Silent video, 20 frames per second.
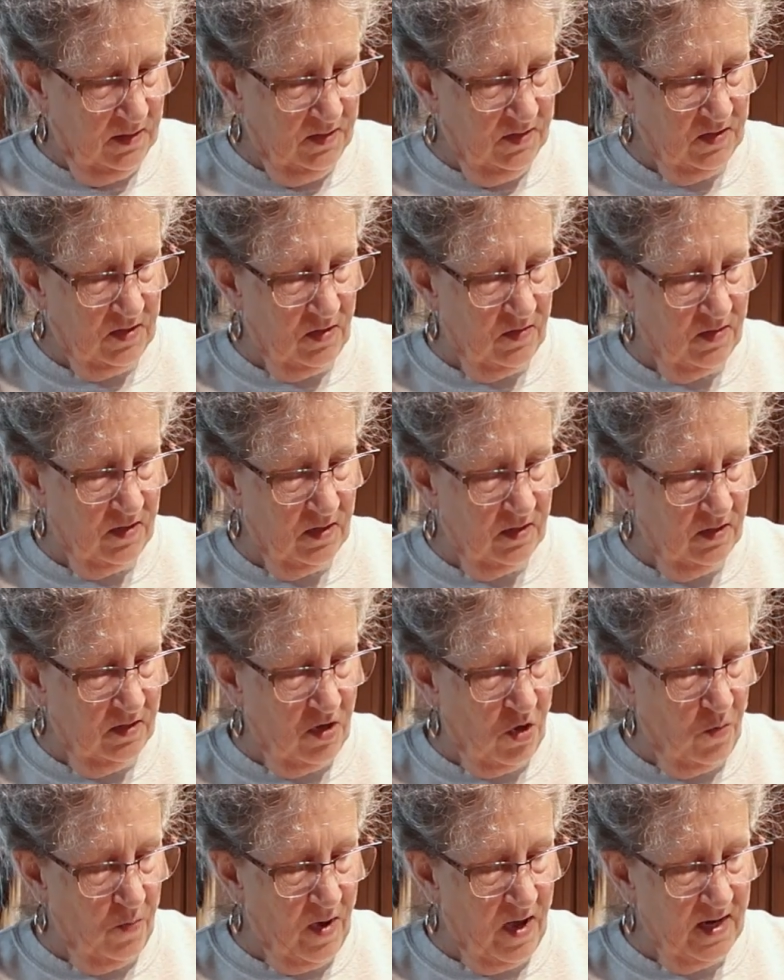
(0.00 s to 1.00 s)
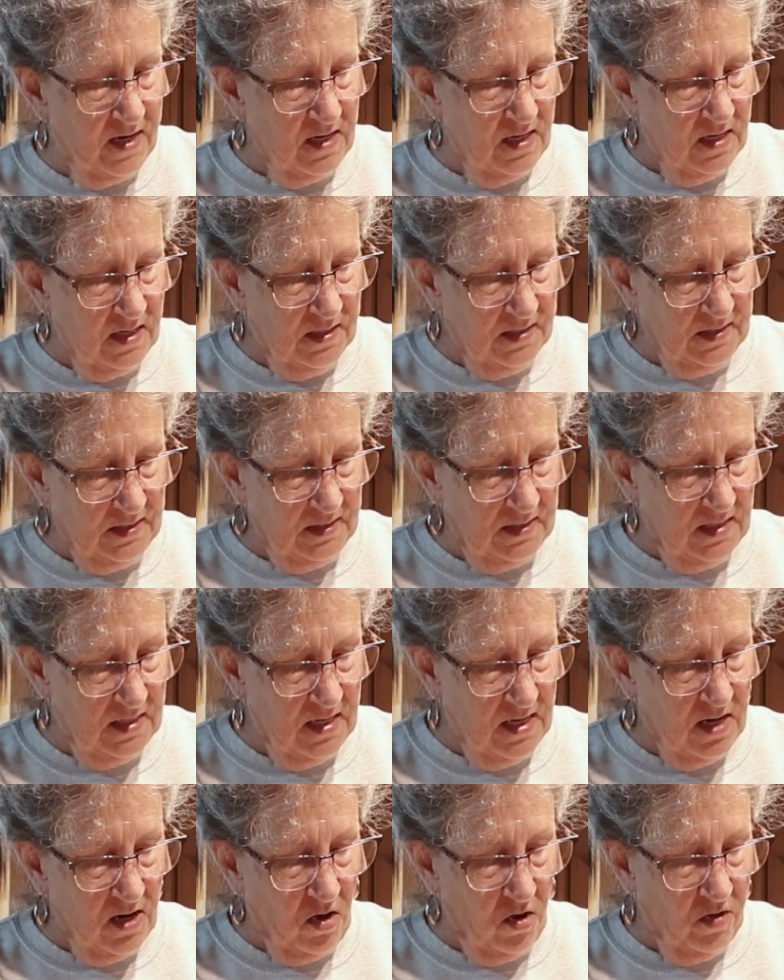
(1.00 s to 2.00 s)
so that nobody is
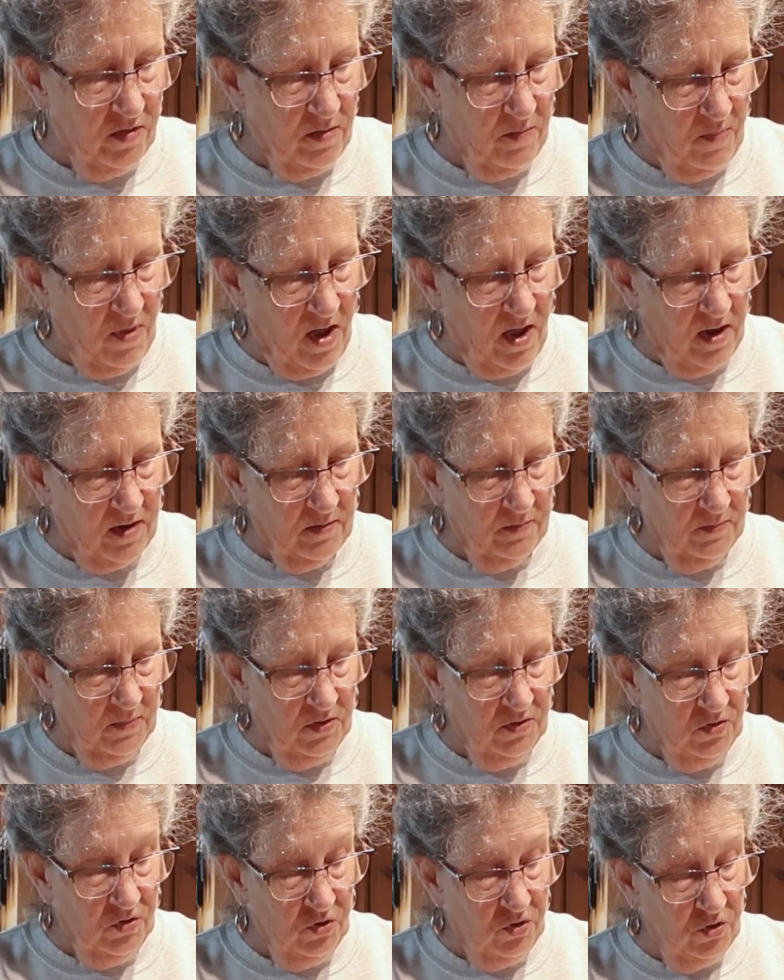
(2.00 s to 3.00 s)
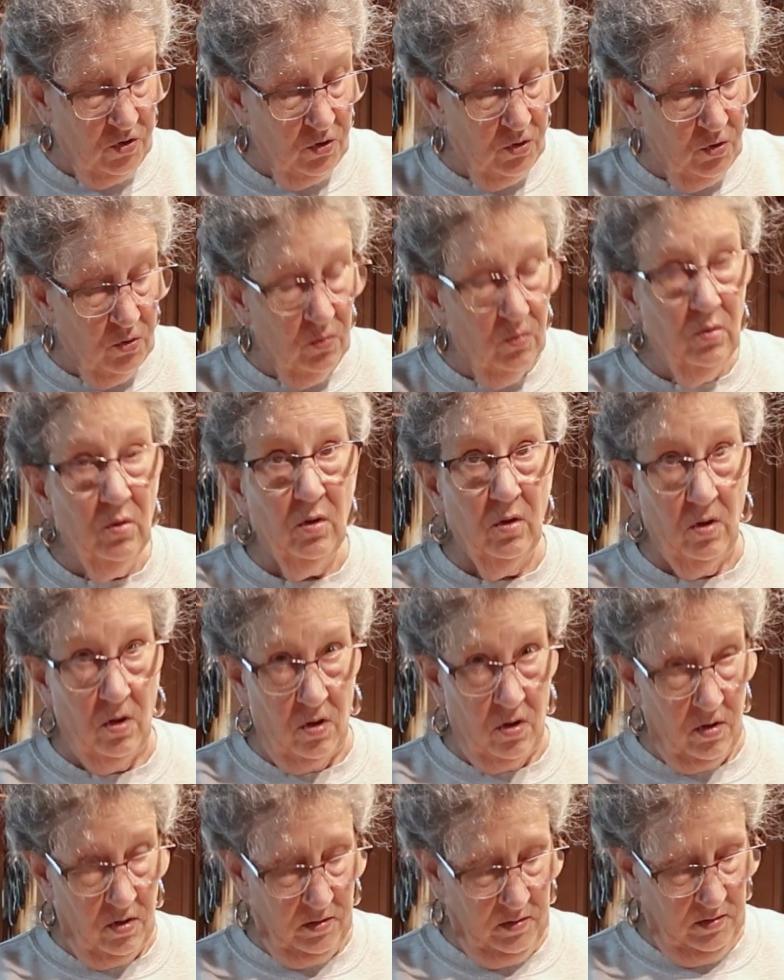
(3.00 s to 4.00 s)
sitting on the bottom too
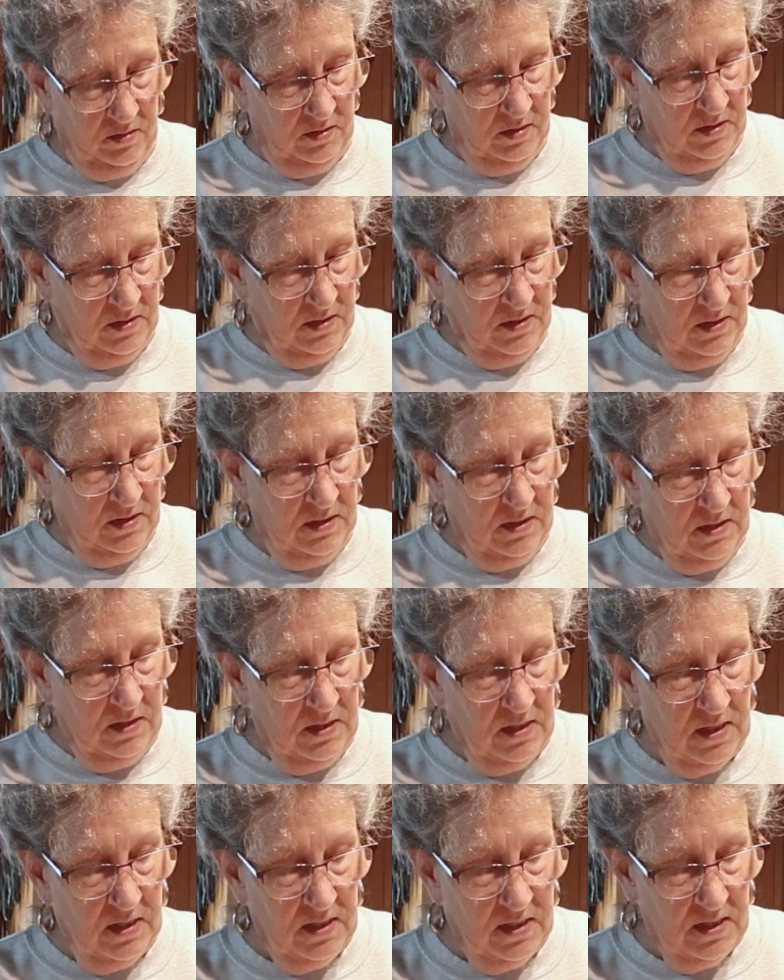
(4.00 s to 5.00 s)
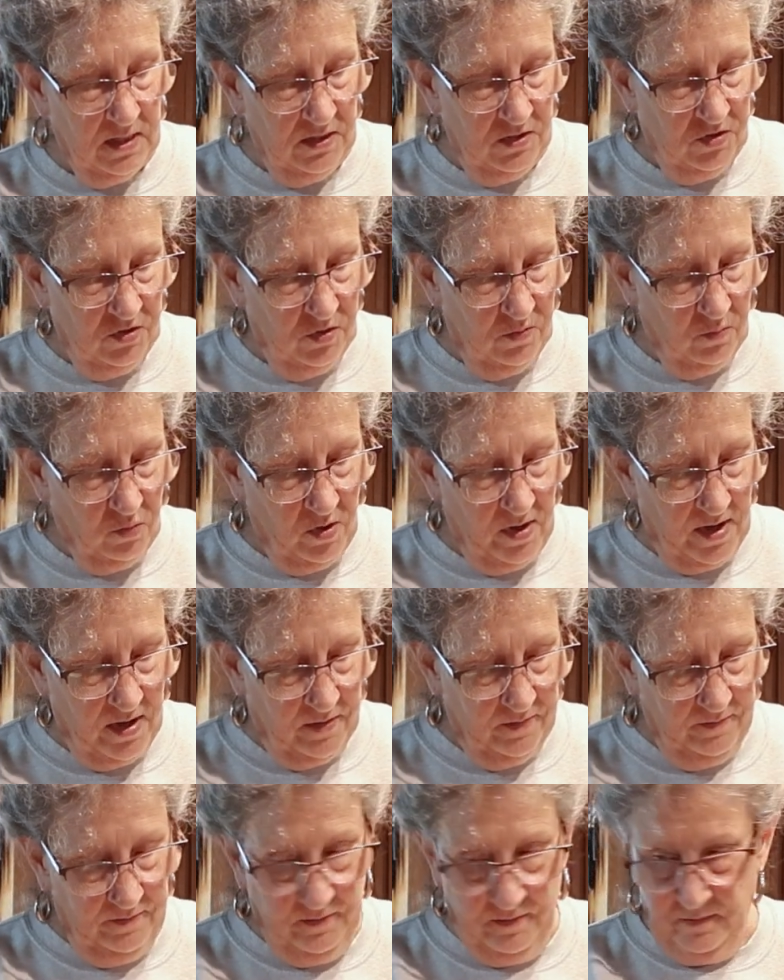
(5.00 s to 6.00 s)
long and getting too
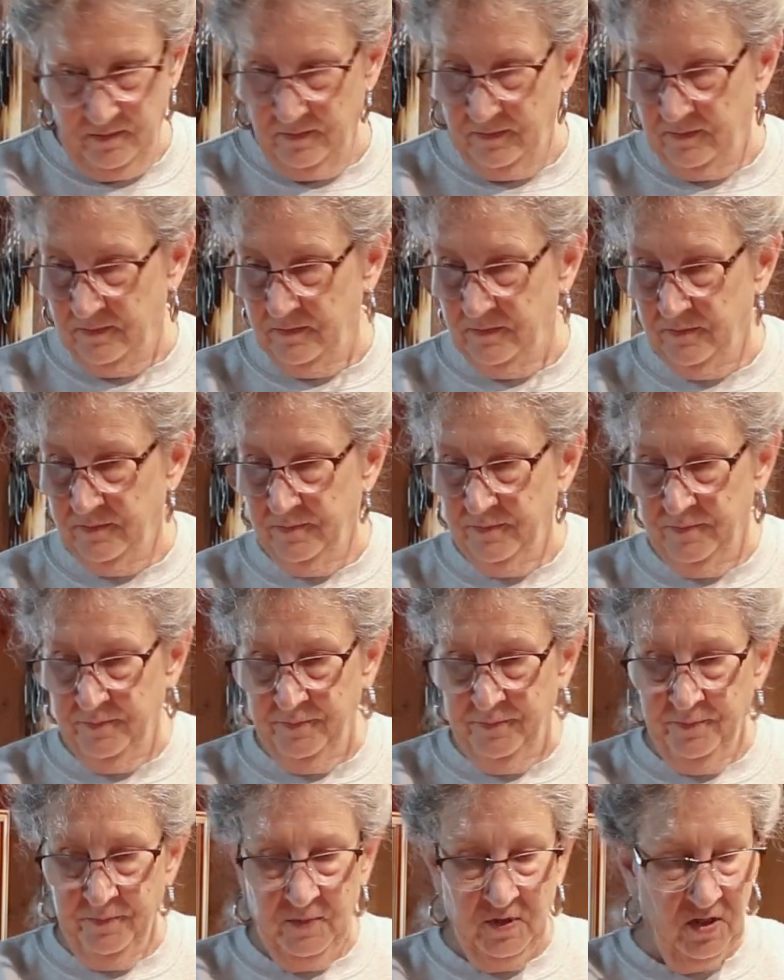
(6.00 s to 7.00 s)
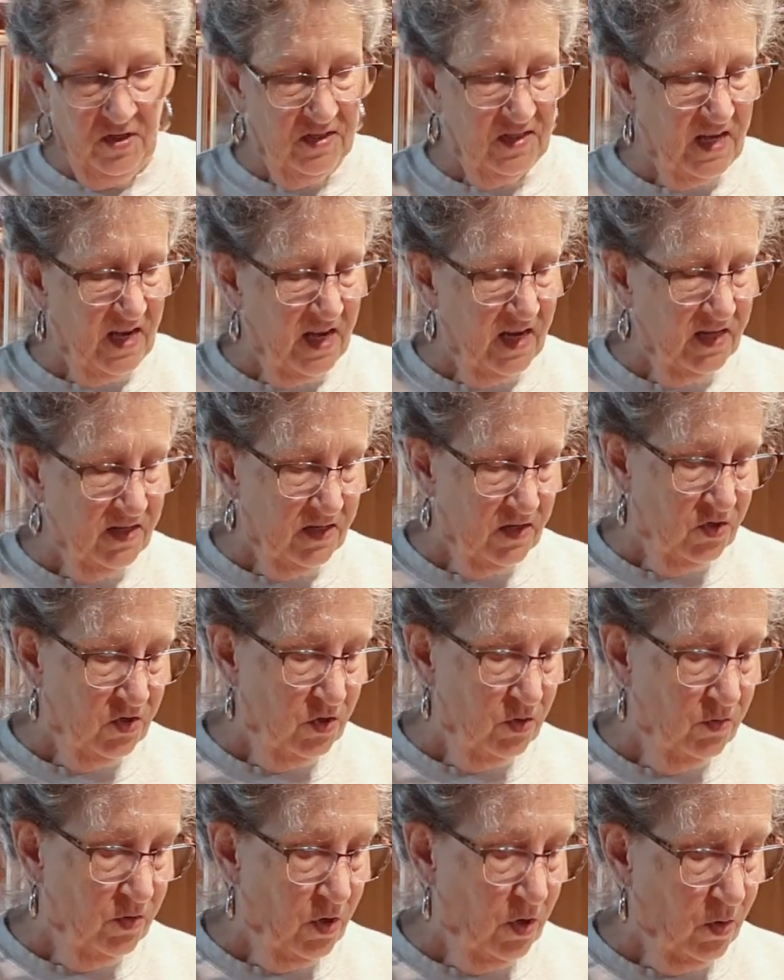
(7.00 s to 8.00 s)
brown. Because eggs,
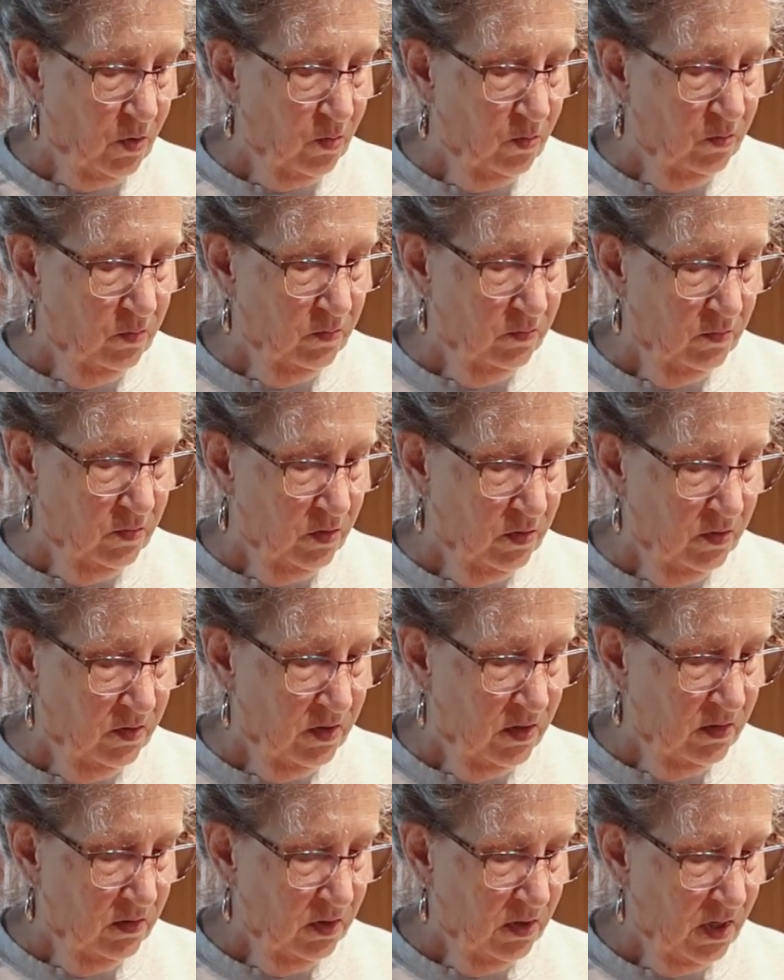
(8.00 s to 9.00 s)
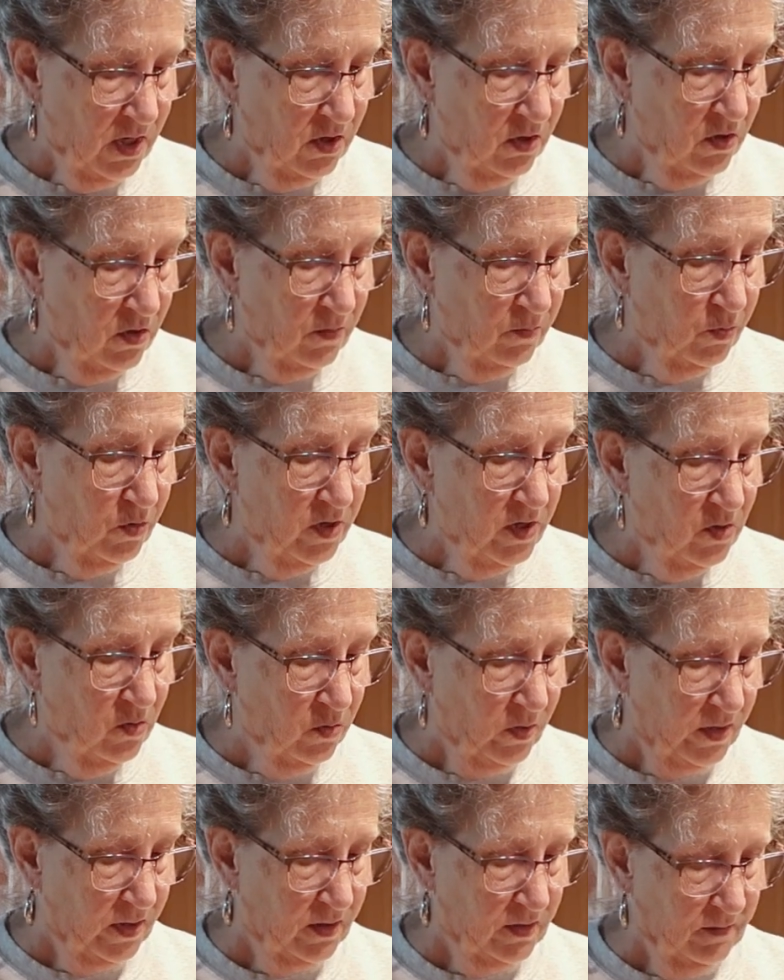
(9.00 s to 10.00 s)
as you know, they cook pretty
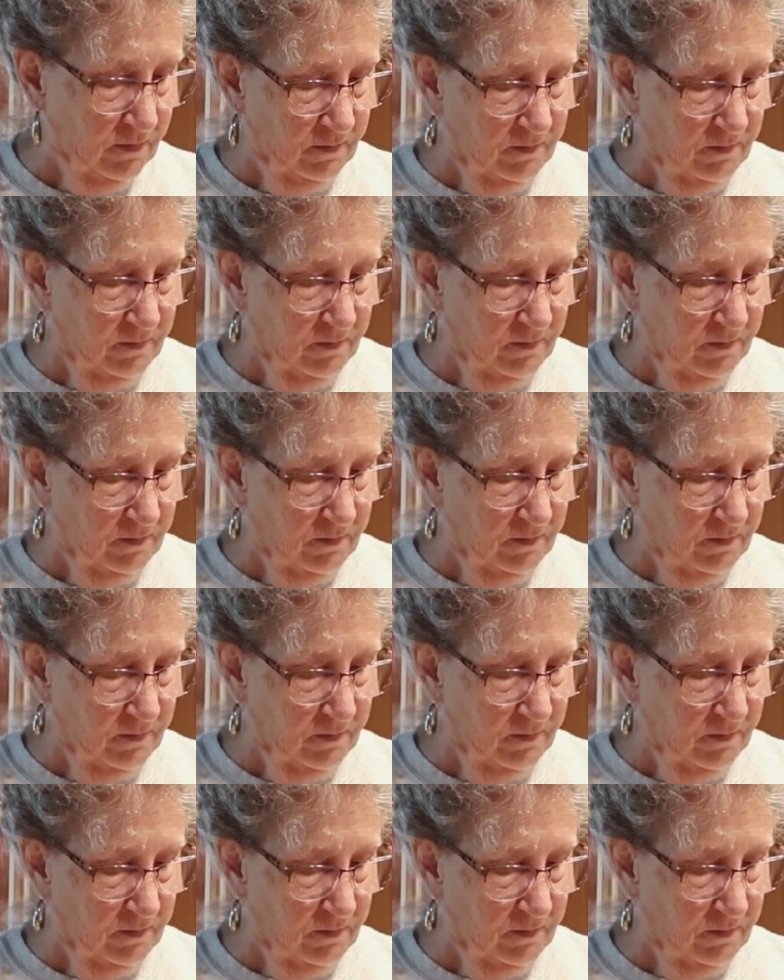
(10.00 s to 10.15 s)
quick.